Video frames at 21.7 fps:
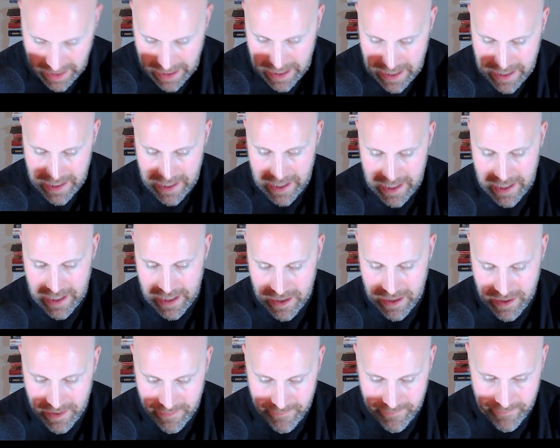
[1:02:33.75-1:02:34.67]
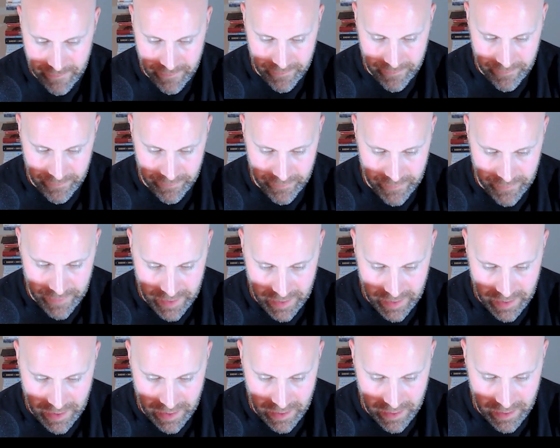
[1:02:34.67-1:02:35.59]
I am
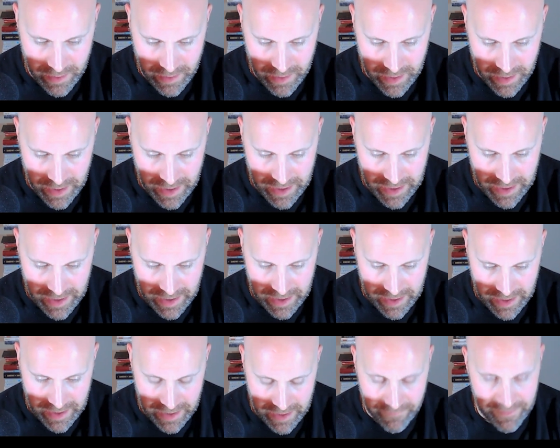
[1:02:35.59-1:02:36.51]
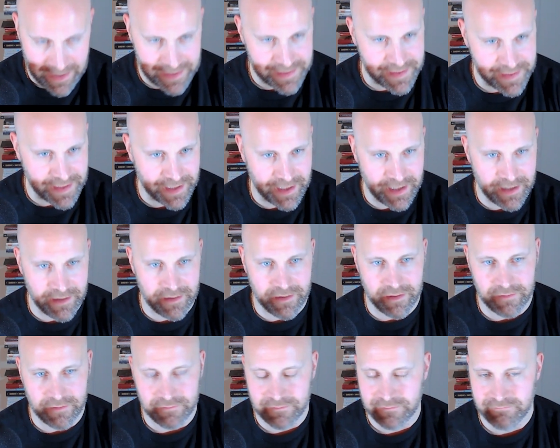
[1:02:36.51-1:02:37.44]
investing
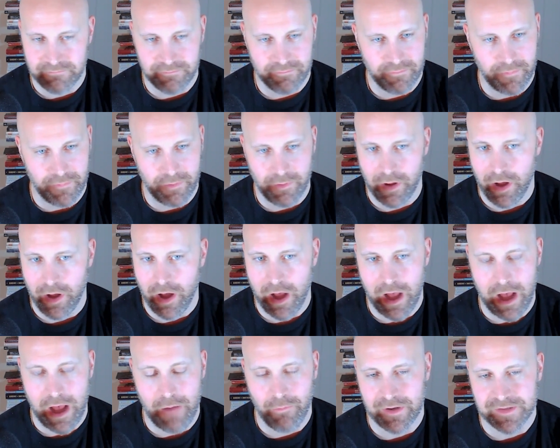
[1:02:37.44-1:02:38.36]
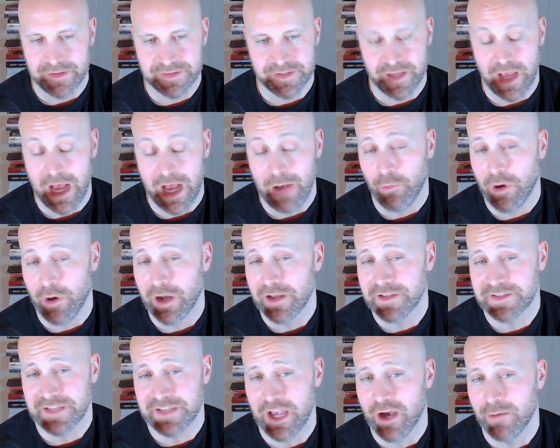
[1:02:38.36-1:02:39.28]
in, I want
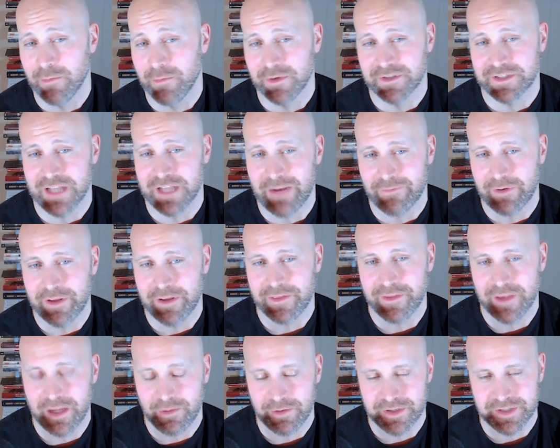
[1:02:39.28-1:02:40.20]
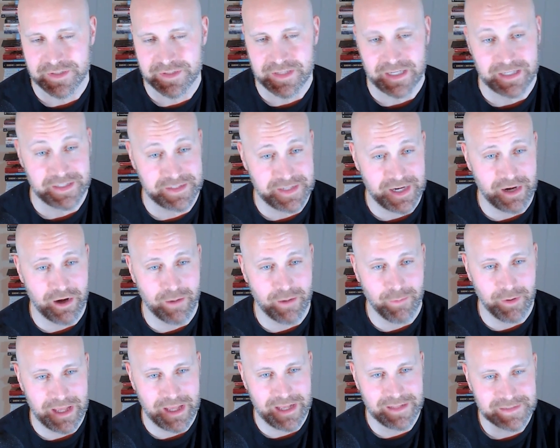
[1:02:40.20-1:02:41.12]
to say almost everything, which is like a
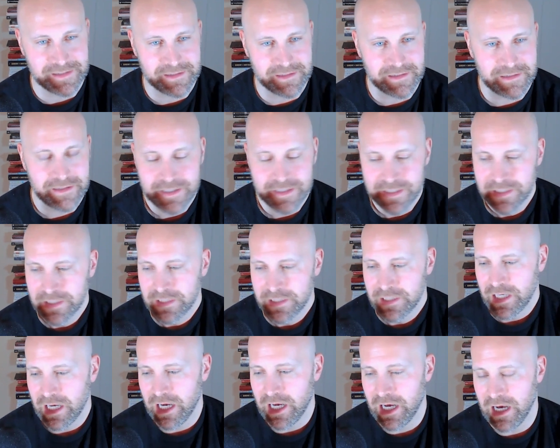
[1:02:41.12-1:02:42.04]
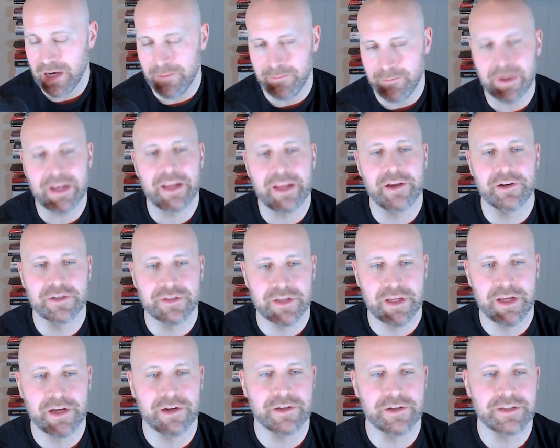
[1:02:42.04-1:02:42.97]
terrible answer. But
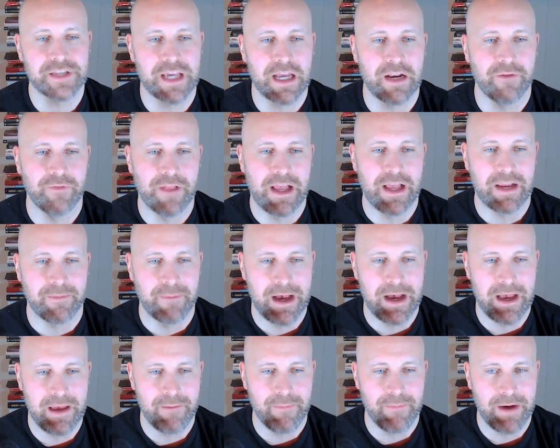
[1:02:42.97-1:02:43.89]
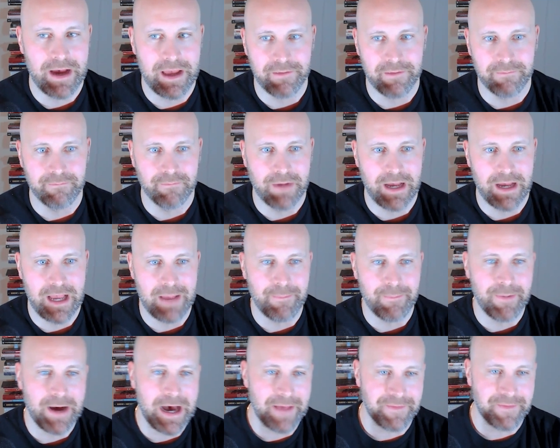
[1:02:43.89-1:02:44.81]
here's kind of like my
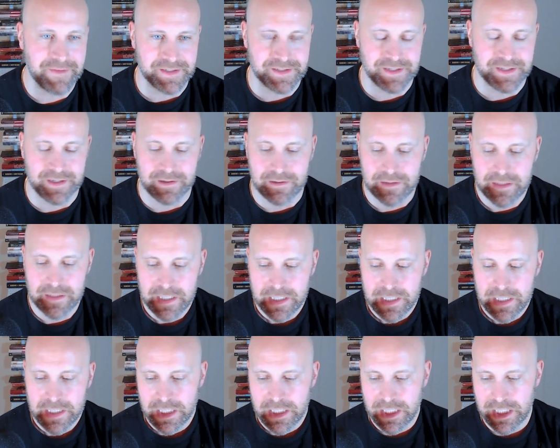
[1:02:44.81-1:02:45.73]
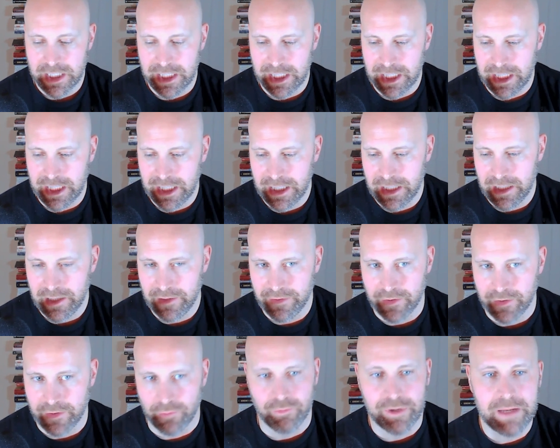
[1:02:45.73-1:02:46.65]
hypothesis here.
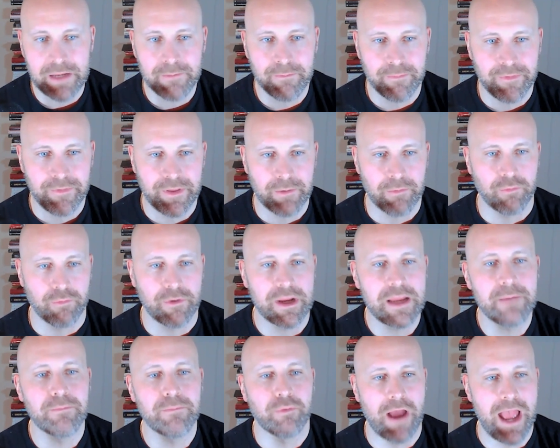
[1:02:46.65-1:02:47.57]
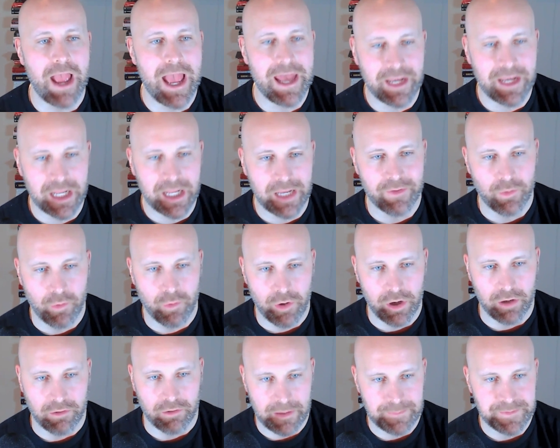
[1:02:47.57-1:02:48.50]
The rebranding of the
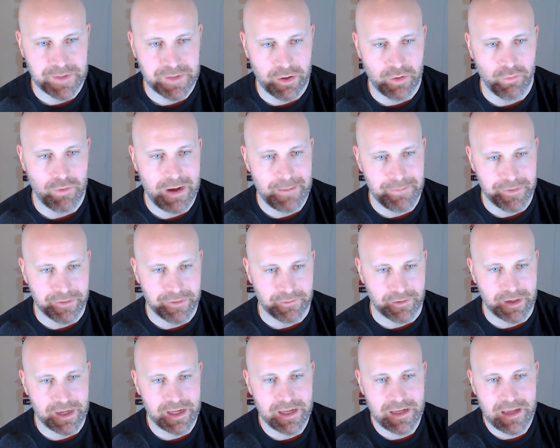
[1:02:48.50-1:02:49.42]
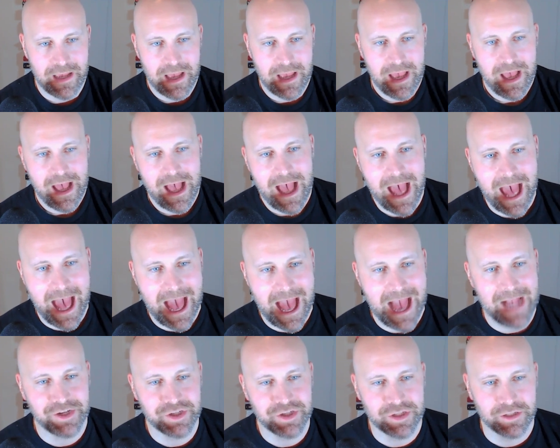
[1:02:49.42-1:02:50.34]
word crypto to Web3
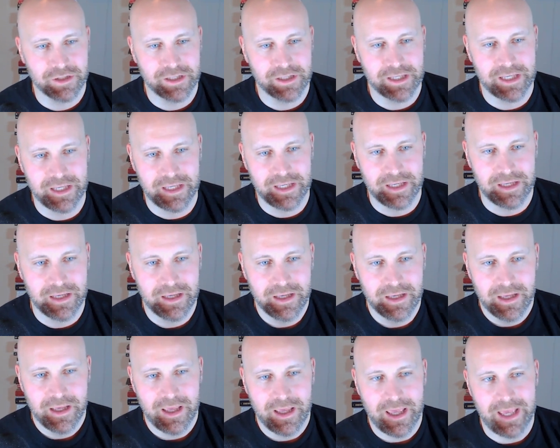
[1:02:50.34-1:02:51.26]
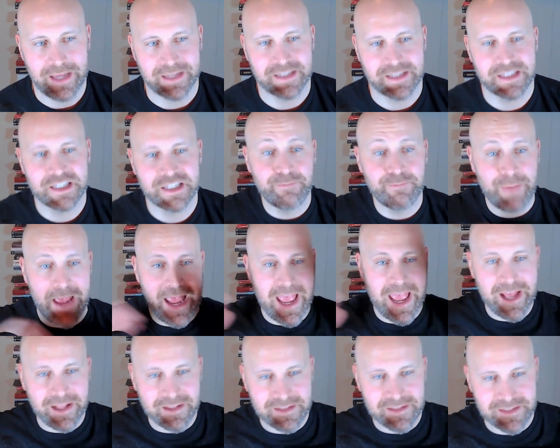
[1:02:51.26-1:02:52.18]
actually
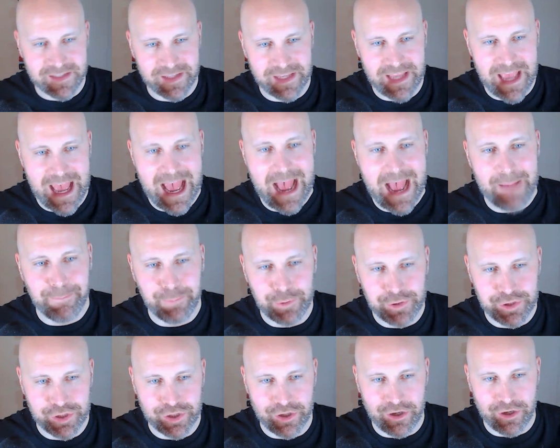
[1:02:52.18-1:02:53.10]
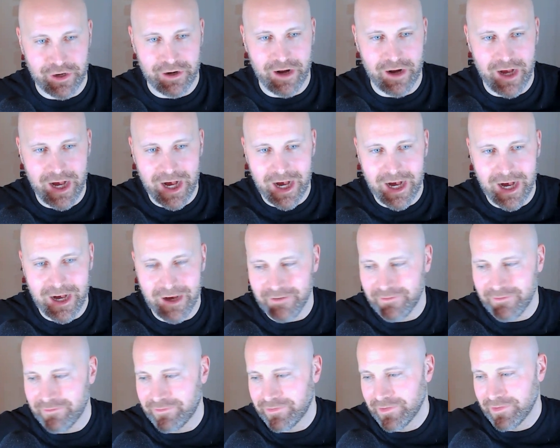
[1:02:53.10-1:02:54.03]
expands the aperture
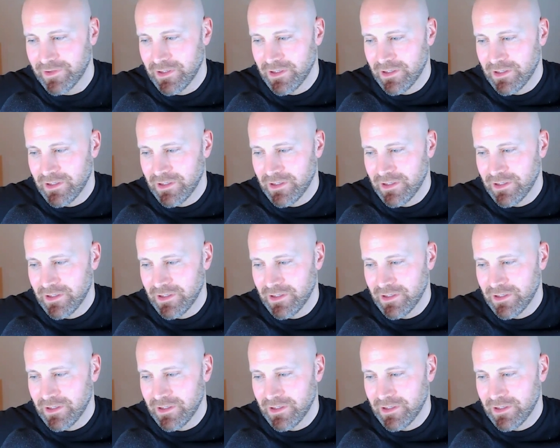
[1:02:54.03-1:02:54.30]
of